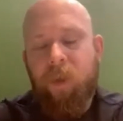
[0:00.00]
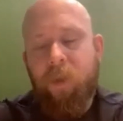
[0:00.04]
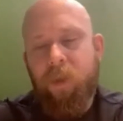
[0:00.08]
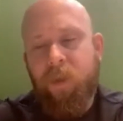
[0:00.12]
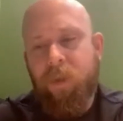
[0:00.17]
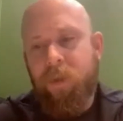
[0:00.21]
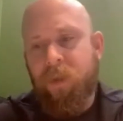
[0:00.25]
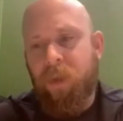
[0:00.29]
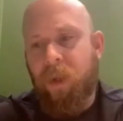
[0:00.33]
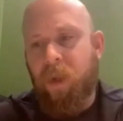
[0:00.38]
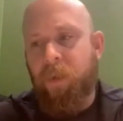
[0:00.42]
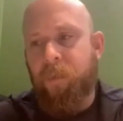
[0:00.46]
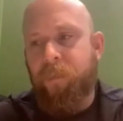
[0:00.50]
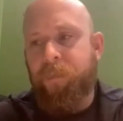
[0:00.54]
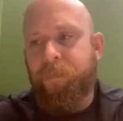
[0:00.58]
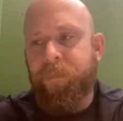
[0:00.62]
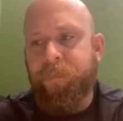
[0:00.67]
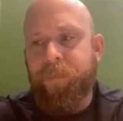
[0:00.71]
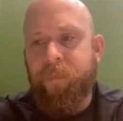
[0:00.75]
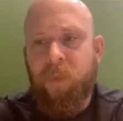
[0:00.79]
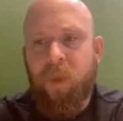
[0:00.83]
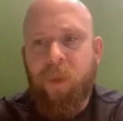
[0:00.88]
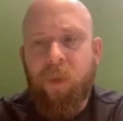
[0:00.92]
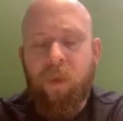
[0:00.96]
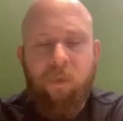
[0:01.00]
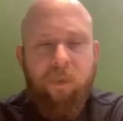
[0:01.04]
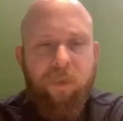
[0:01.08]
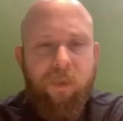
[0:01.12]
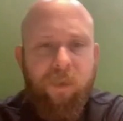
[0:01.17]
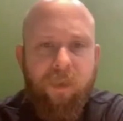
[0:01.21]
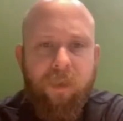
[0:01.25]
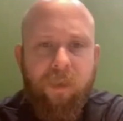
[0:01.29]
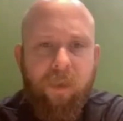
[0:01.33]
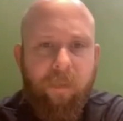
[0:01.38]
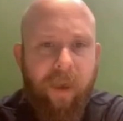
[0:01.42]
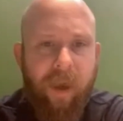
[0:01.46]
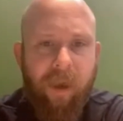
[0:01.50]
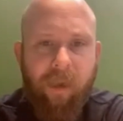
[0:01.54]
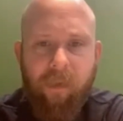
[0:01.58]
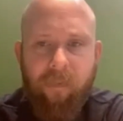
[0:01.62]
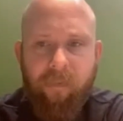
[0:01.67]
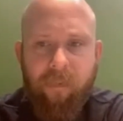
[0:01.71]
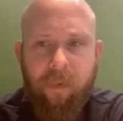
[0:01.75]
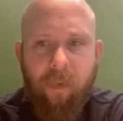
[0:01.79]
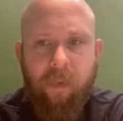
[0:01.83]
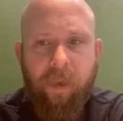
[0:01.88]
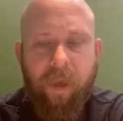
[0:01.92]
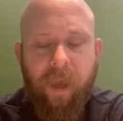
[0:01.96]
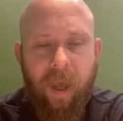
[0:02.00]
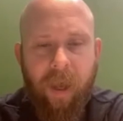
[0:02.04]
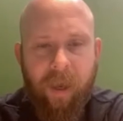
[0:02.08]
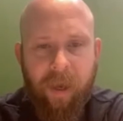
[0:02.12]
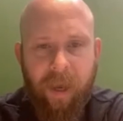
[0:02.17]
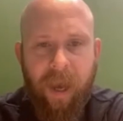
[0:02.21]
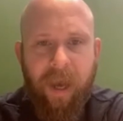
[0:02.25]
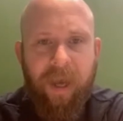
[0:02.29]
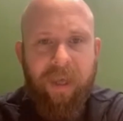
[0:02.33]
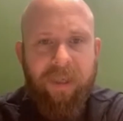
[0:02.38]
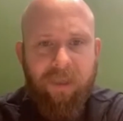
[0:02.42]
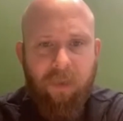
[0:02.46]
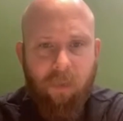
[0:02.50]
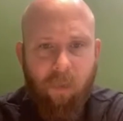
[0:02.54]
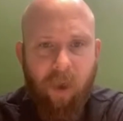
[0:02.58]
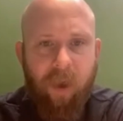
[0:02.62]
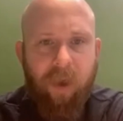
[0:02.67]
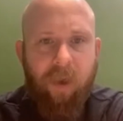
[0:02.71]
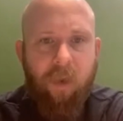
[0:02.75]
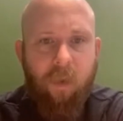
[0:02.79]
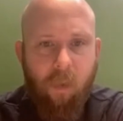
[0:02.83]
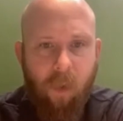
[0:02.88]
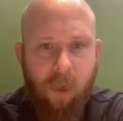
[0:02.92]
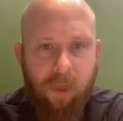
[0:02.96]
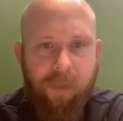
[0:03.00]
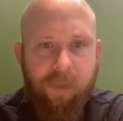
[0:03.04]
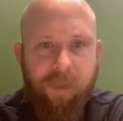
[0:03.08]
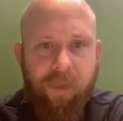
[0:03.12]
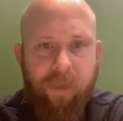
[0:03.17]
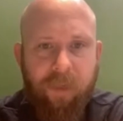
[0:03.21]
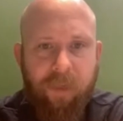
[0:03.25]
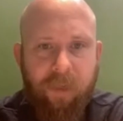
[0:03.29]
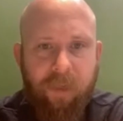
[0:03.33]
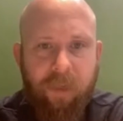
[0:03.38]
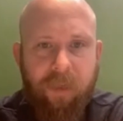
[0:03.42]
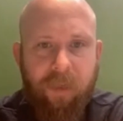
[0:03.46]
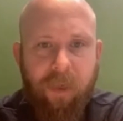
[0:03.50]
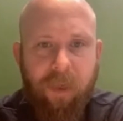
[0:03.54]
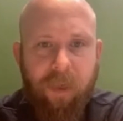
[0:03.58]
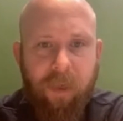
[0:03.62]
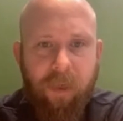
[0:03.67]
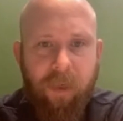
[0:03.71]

So, you know, it's just a matter of knowing how to ask the right questions.